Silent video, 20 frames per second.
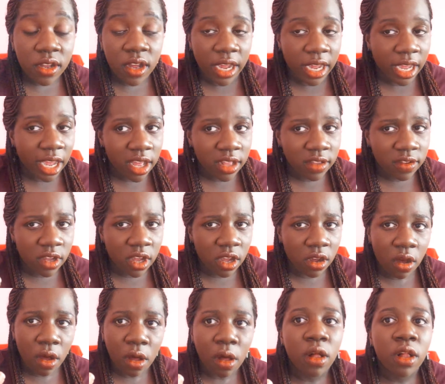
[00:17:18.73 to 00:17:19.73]
I guess you can
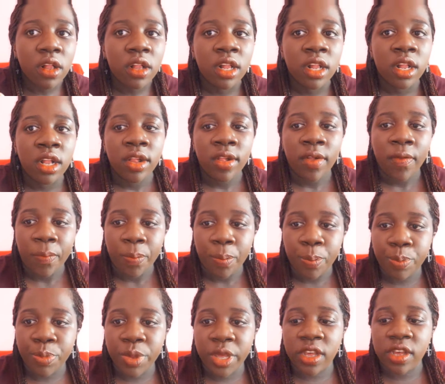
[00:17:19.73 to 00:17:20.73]
call,
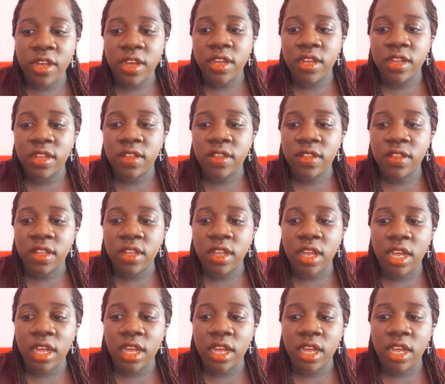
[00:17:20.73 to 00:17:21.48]
because